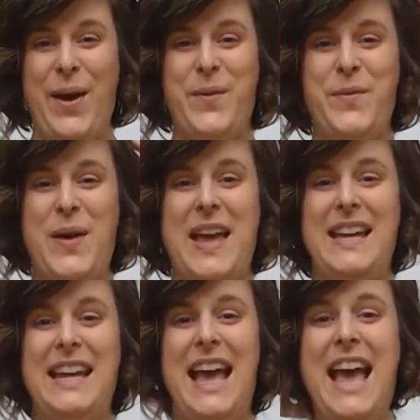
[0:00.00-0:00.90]

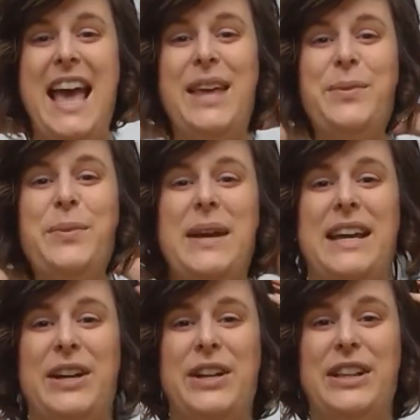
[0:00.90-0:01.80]
Wake and
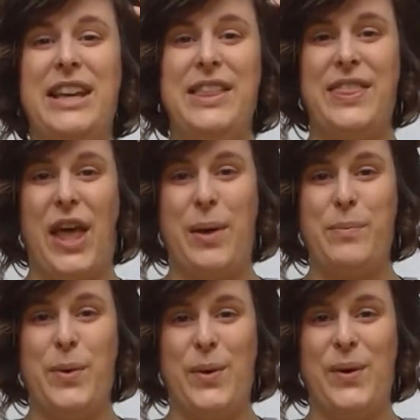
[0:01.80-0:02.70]
wiggle in the
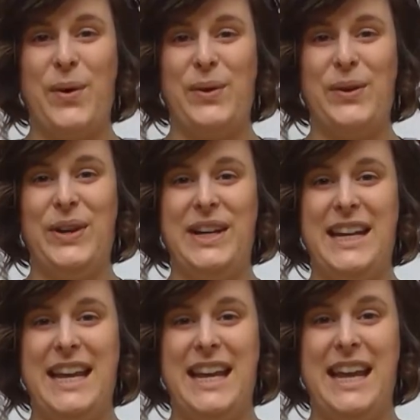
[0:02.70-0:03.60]

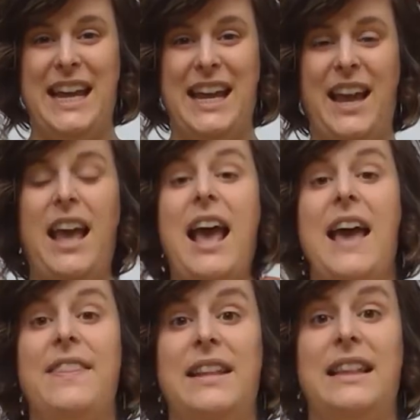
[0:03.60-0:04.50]
morning.
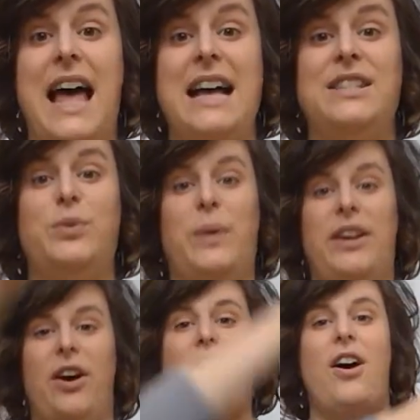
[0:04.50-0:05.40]
And the last
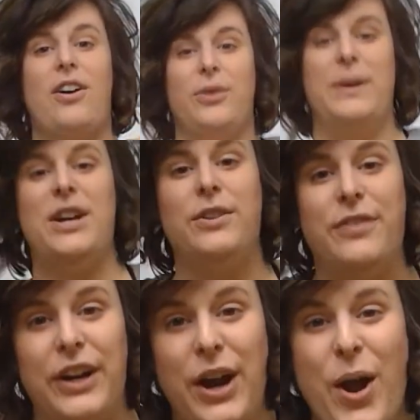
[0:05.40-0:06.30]
one all the way
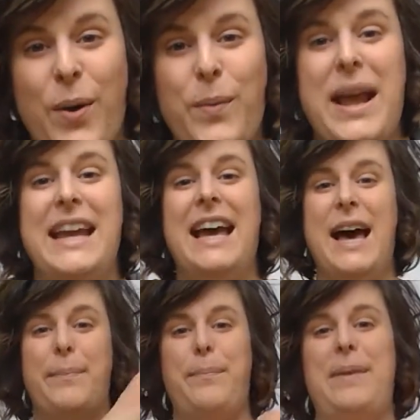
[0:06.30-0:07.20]
over. Wake
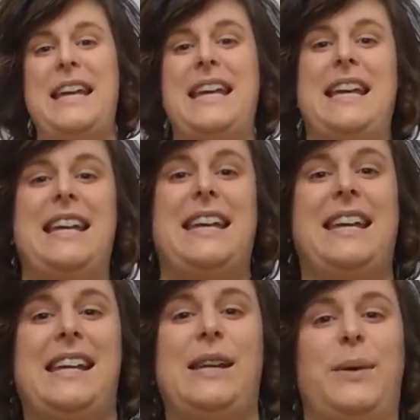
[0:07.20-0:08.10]
up
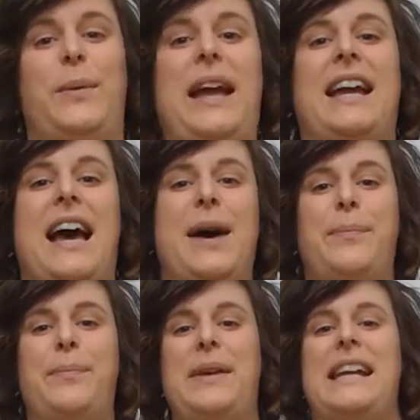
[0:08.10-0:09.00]
me, wake
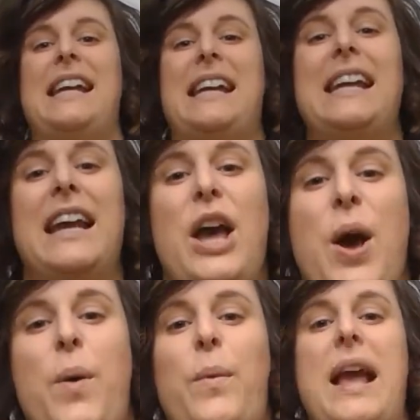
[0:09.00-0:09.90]
up me.
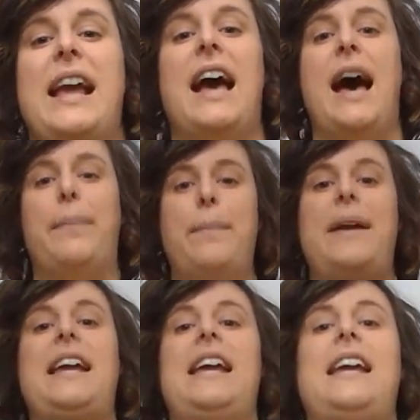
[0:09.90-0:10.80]
Wake up
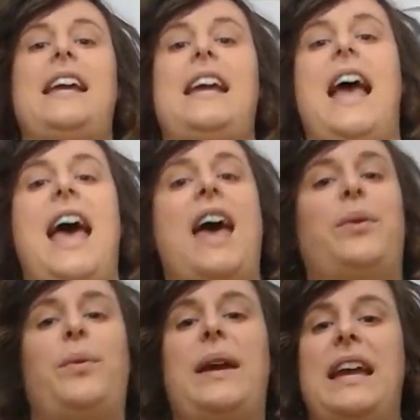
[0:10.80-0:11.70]
me
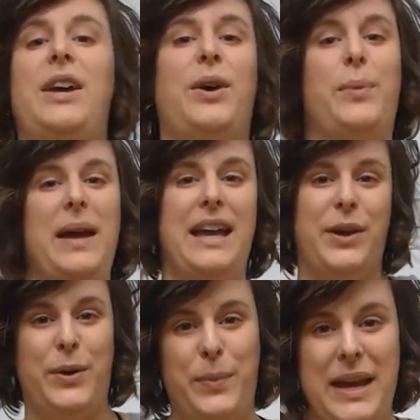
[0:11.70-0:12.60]
and wiggle,
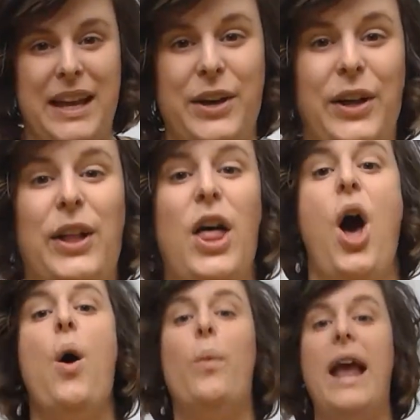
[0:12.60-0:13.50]
wiggle, wiggle.
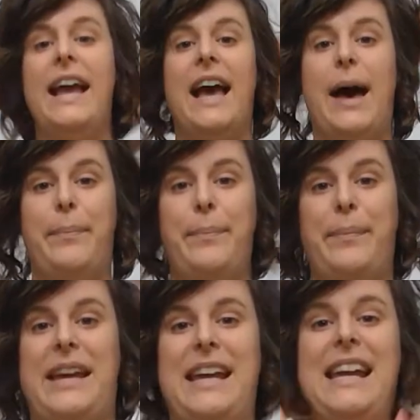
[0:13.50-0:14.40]
Wake up
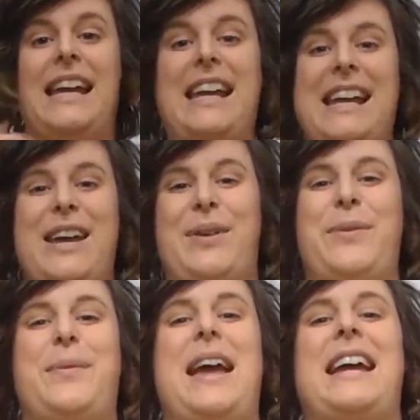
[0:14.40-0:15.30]
me,
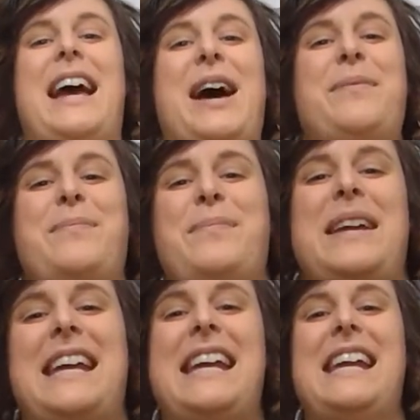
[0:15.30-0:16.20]
wake up
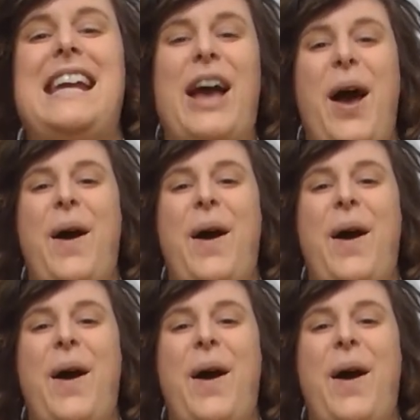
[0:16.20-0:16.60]
me.